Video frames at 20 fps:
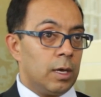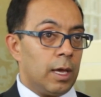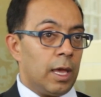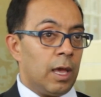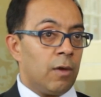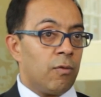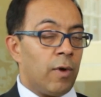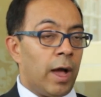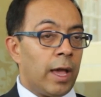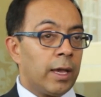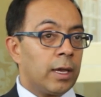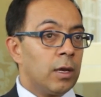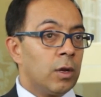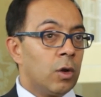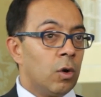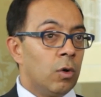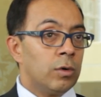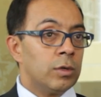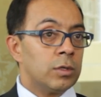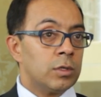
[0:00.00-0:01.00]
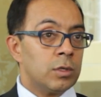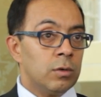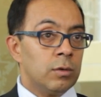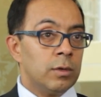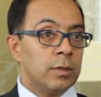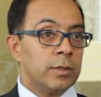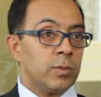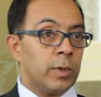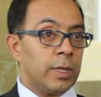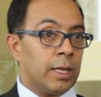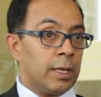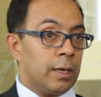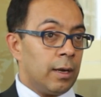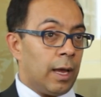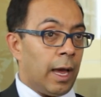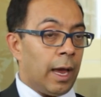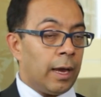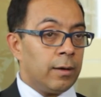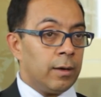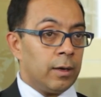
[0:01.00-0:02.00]
If I can go to students with an
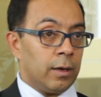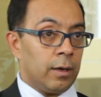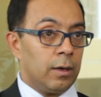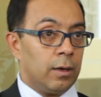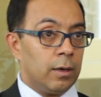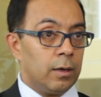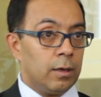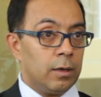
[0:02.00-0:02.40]
idea,